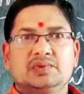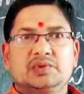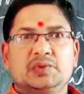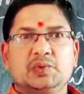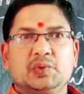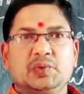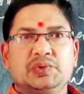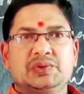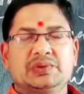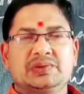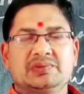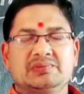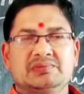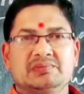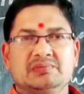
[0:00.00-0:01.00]
stood
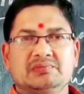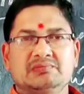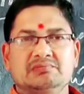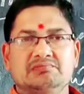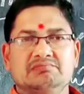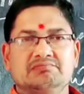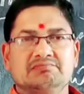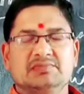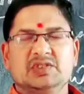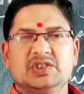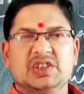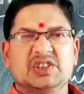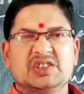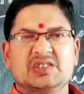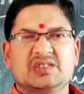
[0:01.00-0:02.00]

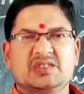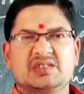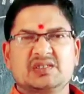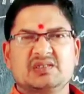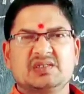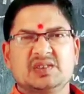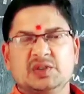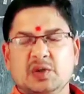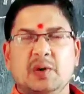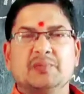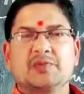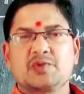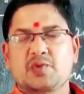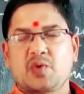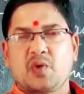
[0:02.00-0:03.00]
just
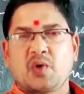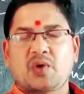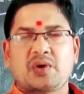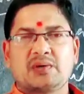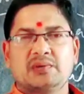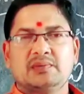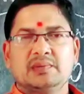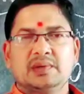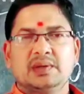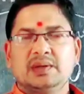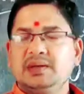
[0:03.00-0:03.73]
dumbstruck.